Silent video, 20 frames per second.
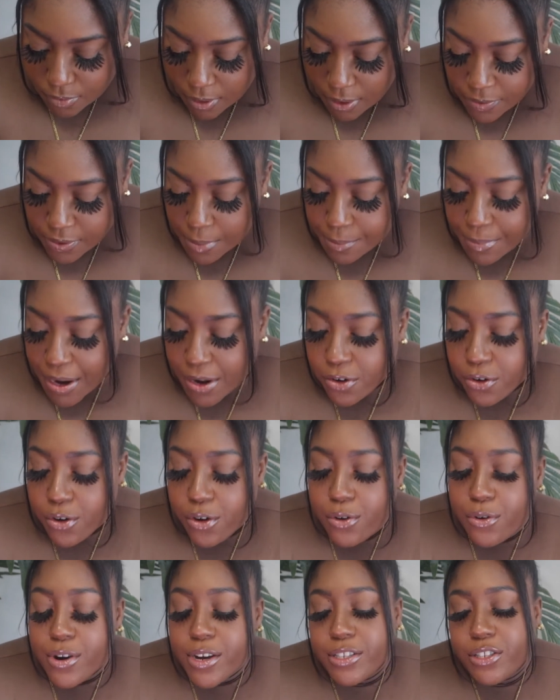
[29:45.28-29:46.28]
The main
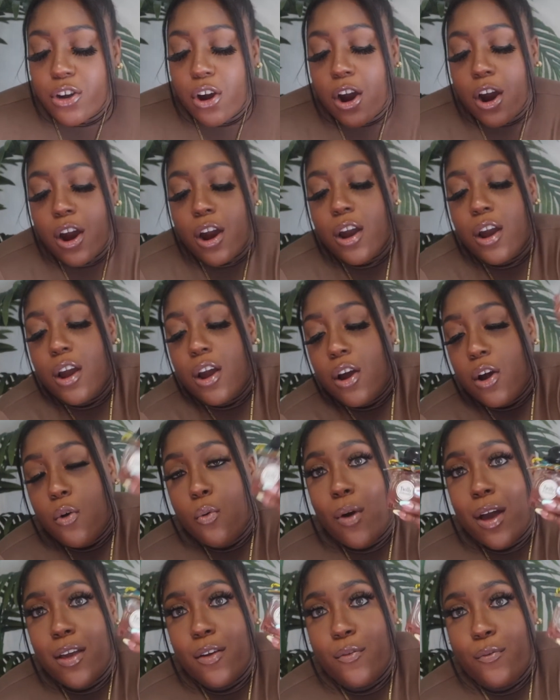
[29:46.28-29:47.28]
accords are
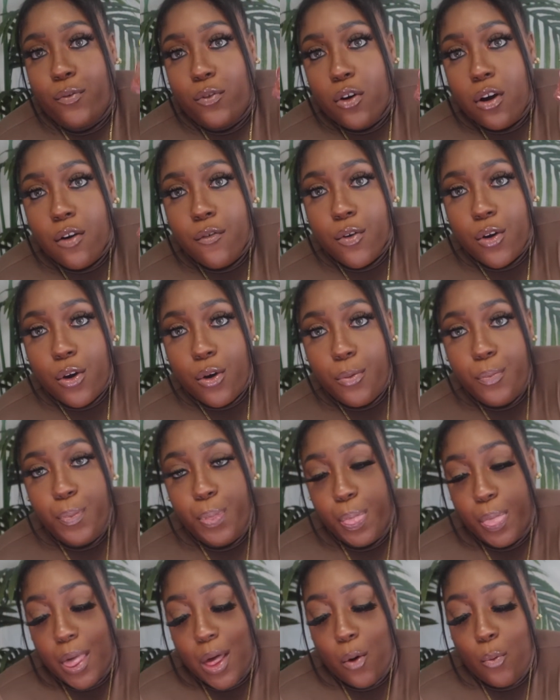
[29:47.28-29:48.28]
white floral,
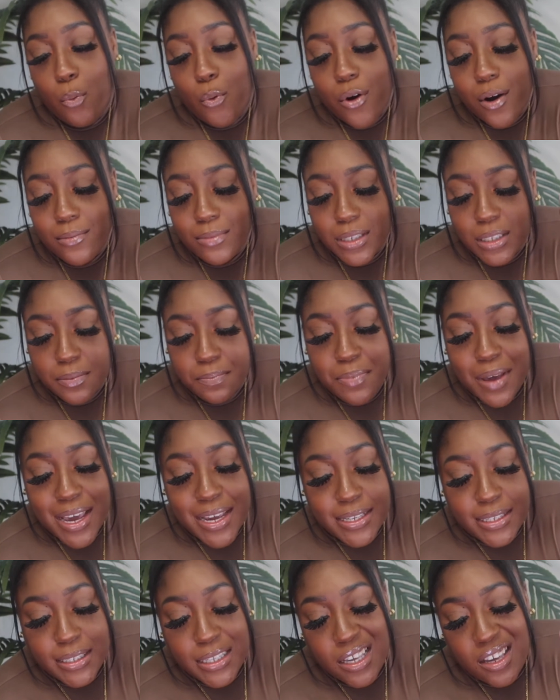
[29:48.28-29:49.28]
warm
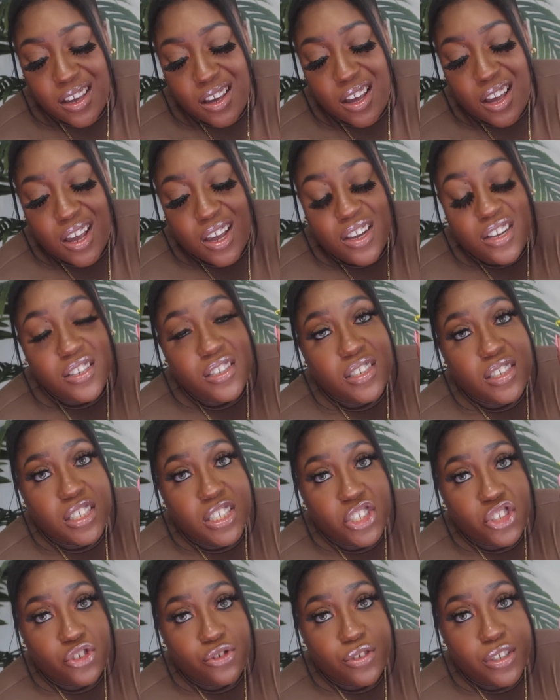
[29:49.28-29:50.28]
spicy,
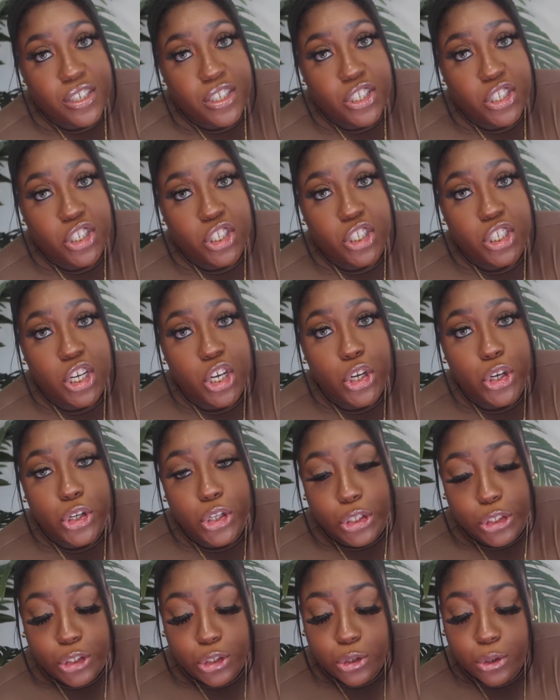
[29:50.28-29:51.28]
citrus,
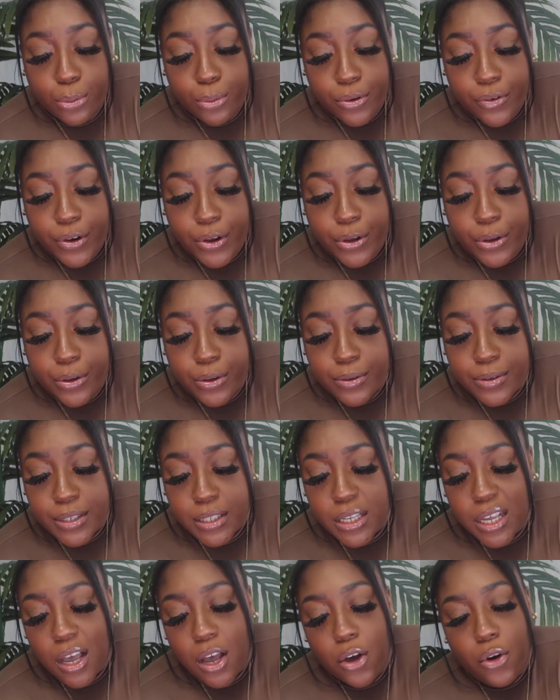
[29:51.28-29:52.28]

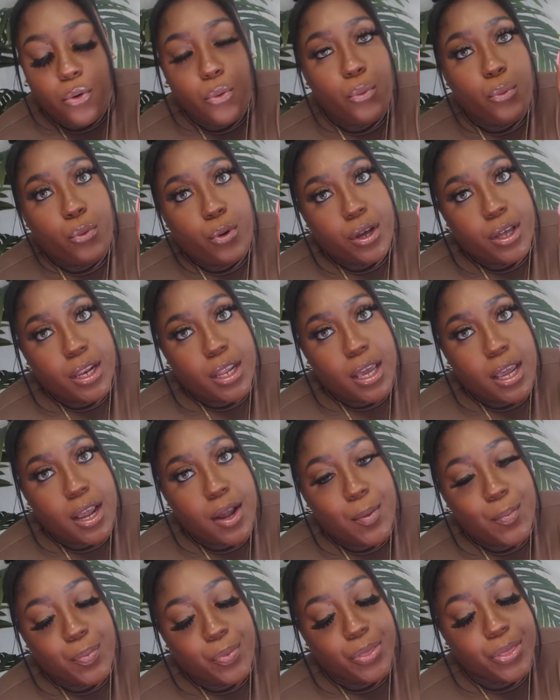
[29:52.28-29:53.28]
tuberose,
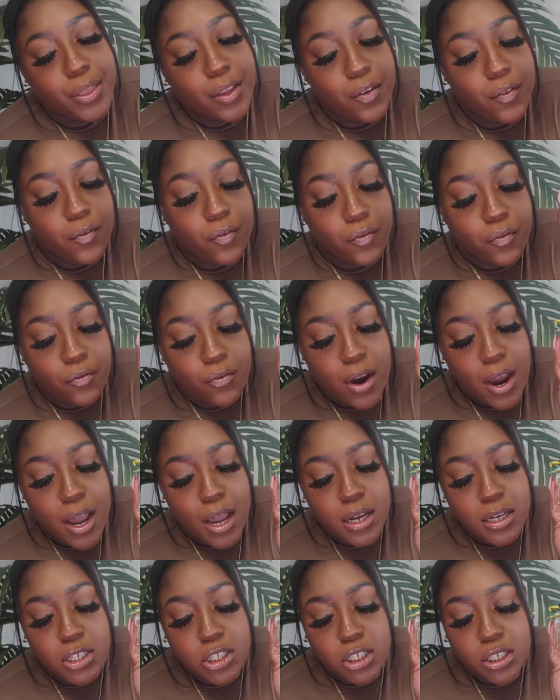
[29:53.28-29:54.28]
woody,
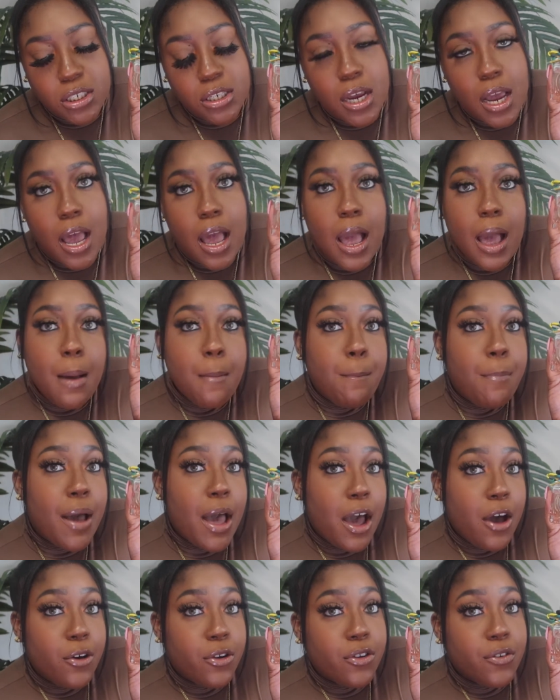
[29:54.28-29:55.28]
fresh,
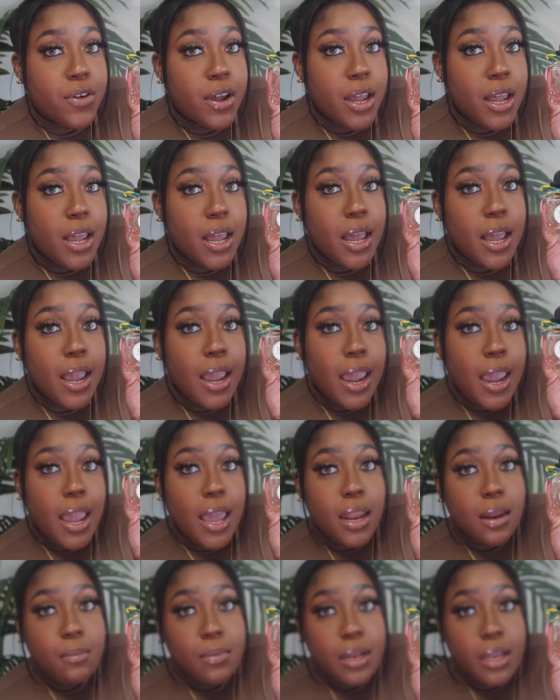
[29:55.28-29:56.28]
powdery,
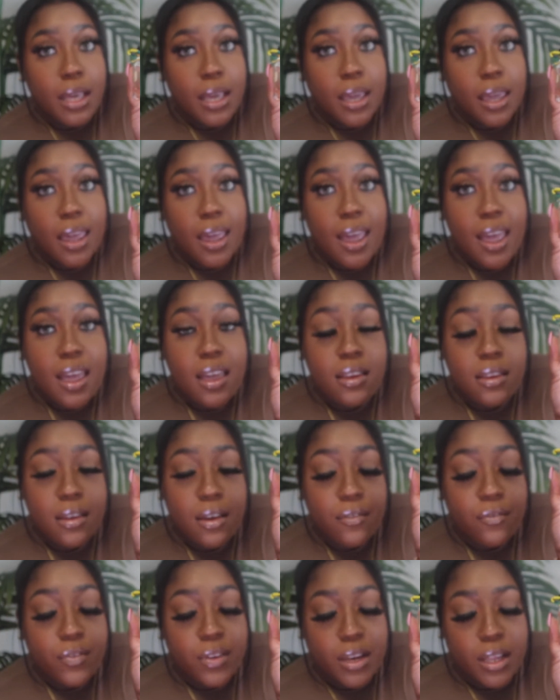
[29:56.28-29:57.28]
animalic, and
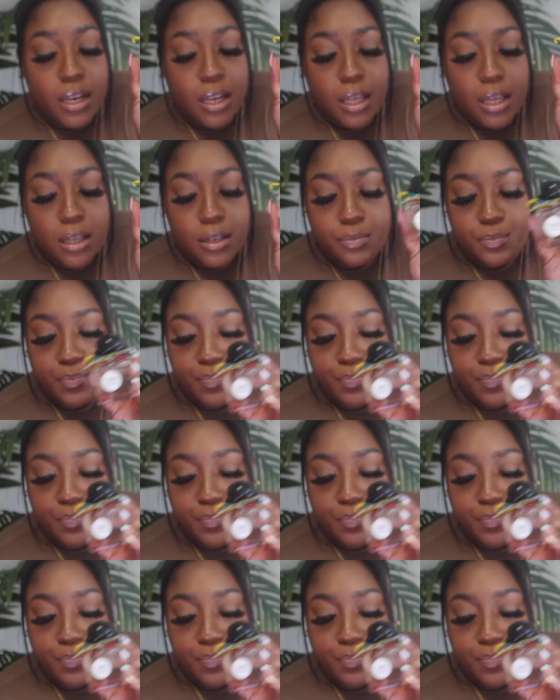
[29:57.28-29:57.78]
vanilla.